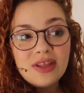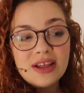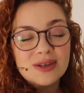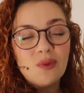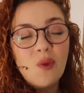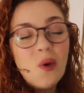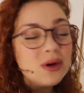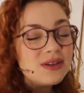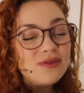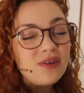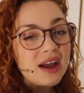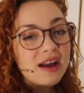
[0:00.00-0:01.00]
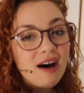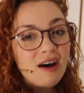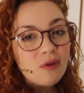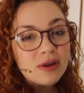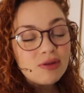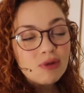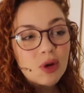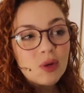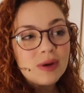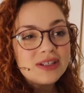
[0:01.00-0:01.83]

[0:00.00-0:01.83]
There's a water fight halfway through.